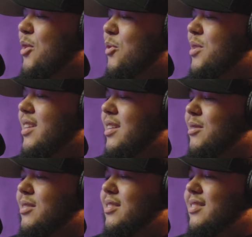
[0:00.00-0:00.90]
we
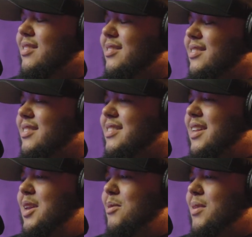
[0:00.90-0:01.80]
can
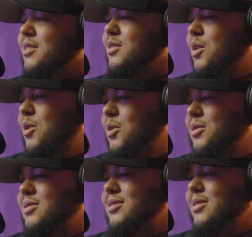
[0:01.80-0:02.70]
seem as though
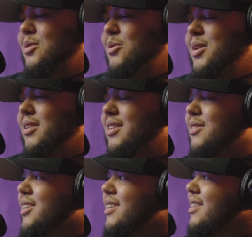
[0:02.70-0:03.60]
we are
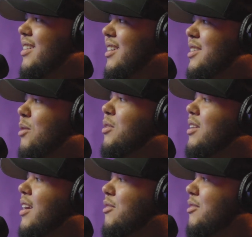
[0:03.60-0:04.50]
living a double
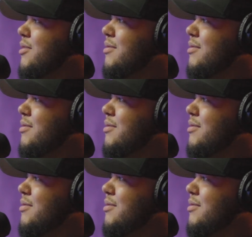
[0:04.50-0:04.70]
life